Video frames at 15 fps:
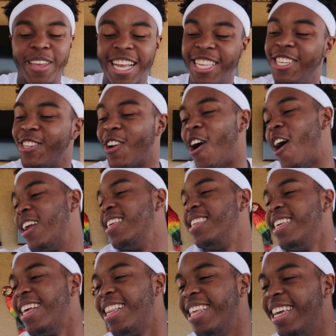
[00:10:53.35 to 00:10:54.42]
because these are
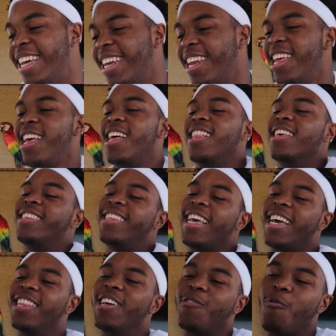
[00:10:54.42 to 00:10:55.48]
honestly clean. Let's
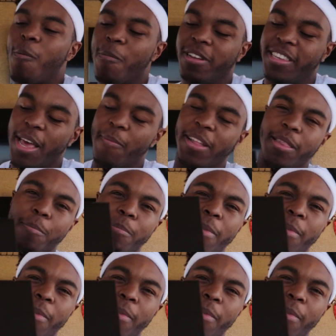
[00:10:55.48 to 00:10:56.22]
take a look one more time at the